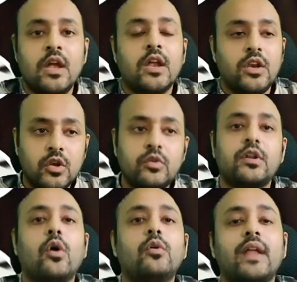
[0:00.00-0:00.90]
No
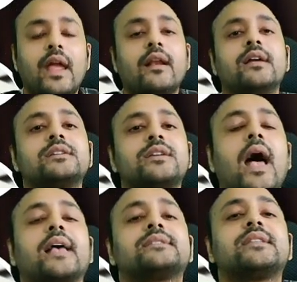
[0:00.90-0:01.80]
doubt English
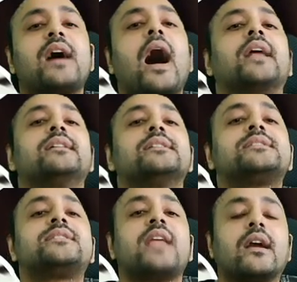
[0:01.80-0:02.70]
has the
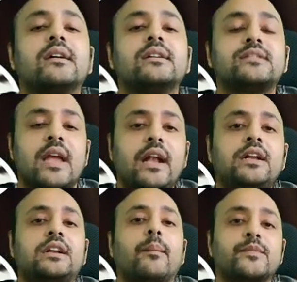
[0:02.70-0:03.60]
highest takers
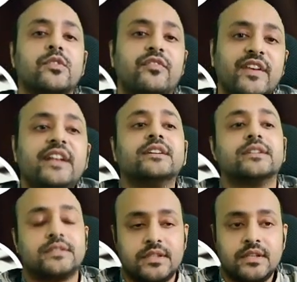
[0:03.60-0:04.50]
in terms of
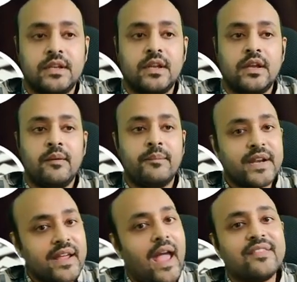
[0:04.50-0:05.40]
readers, but
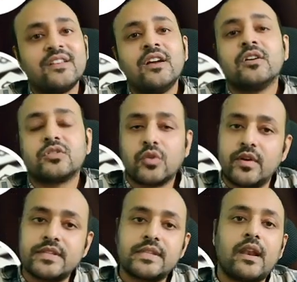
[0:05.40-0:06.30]
again, so
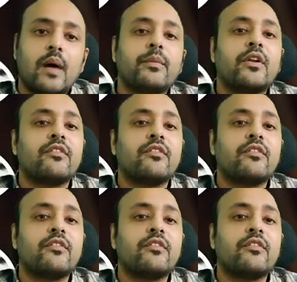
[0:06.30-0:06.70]
is the number of